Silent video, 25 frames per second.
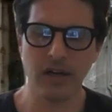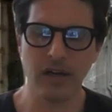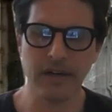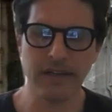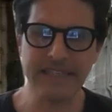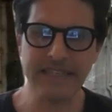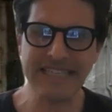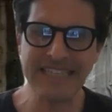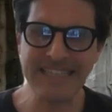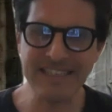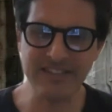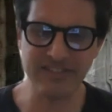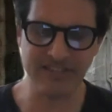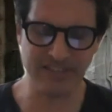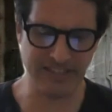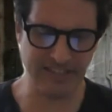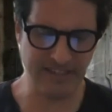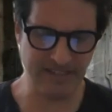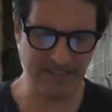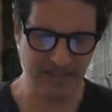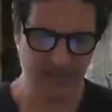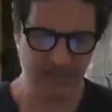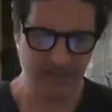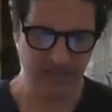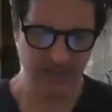
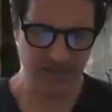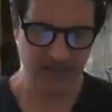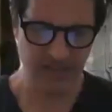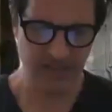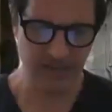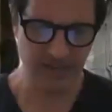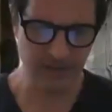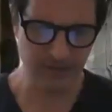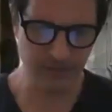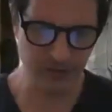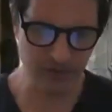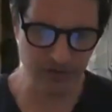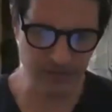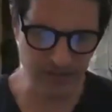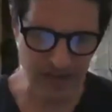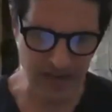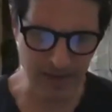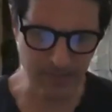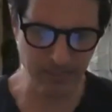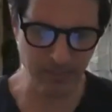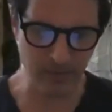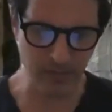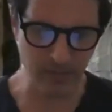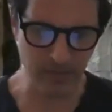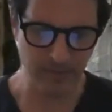easy. For
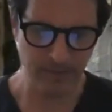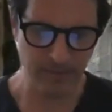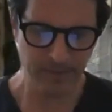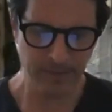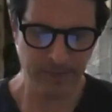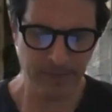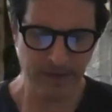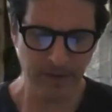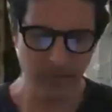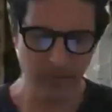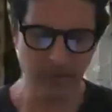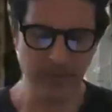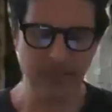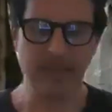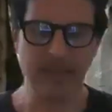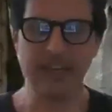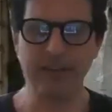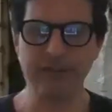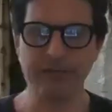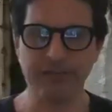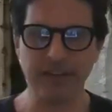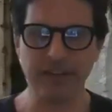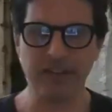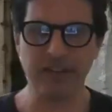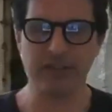example, with that
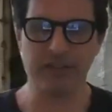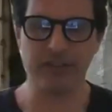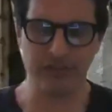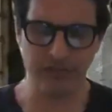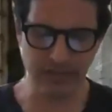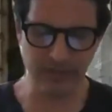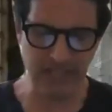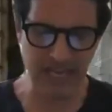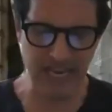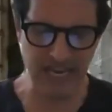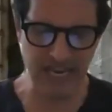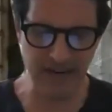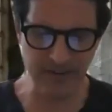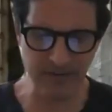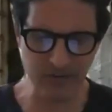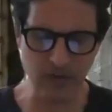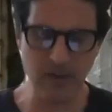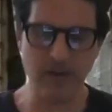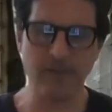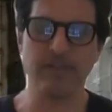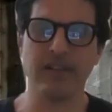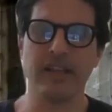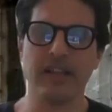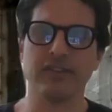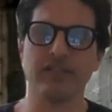influx of slaves, you
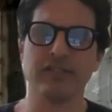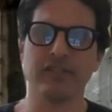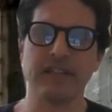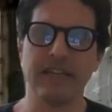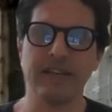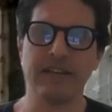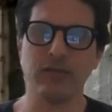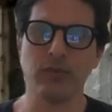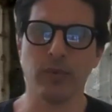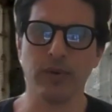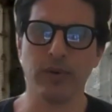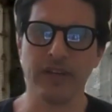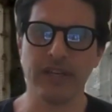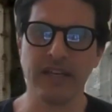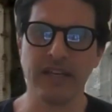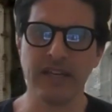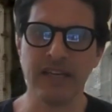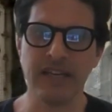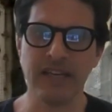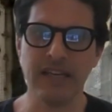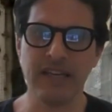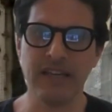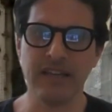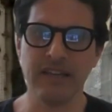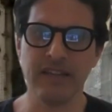have a lot of slaves
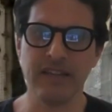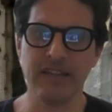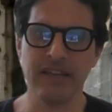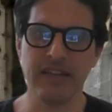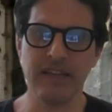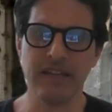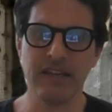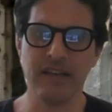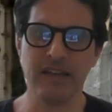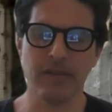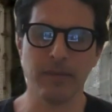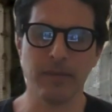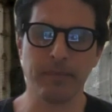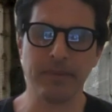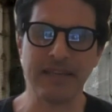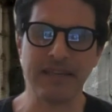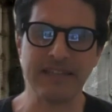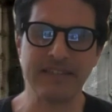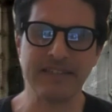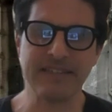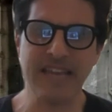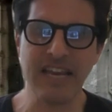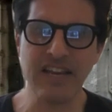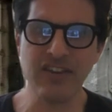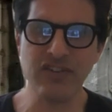working on the
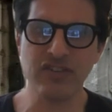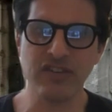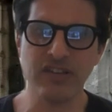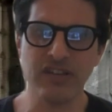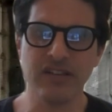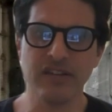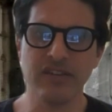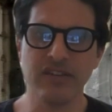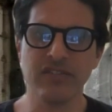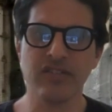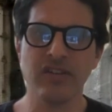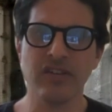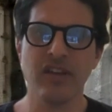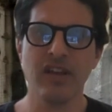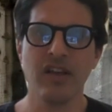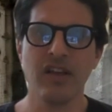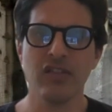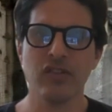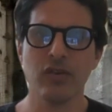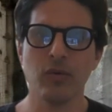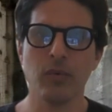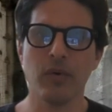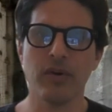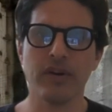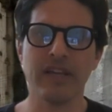plantations,
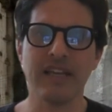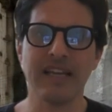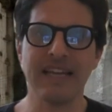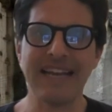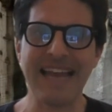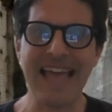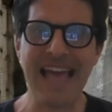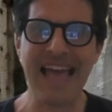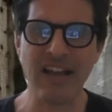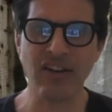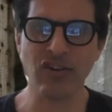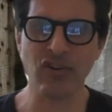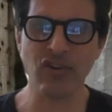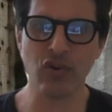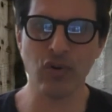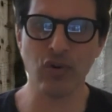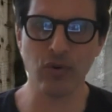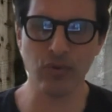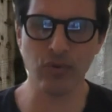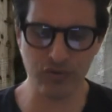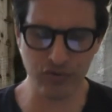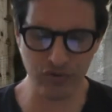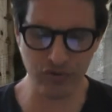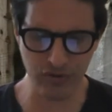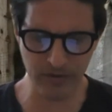they're working in
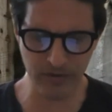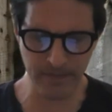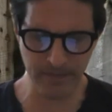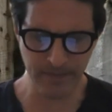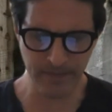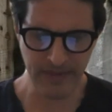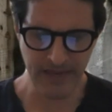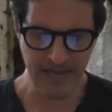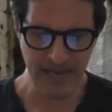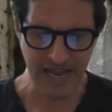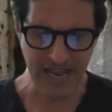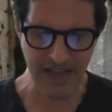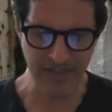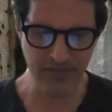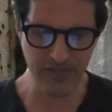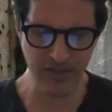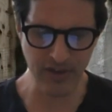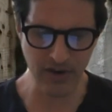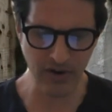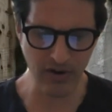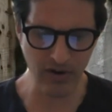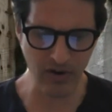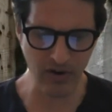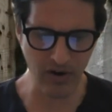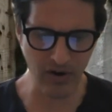agriculture. And
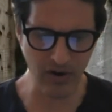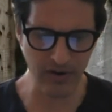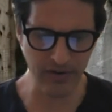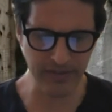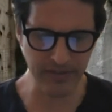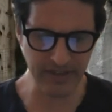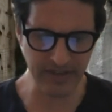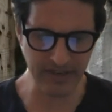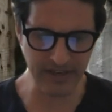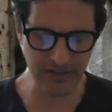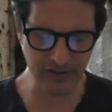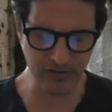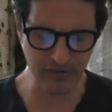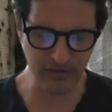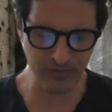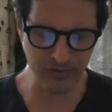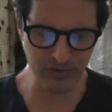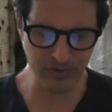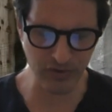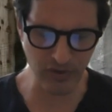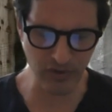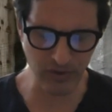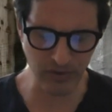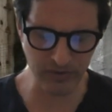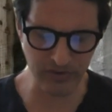there are then, as a
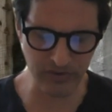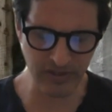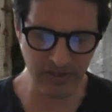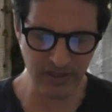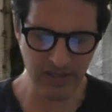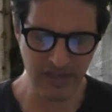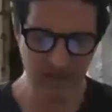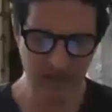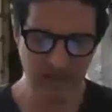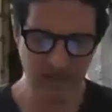result,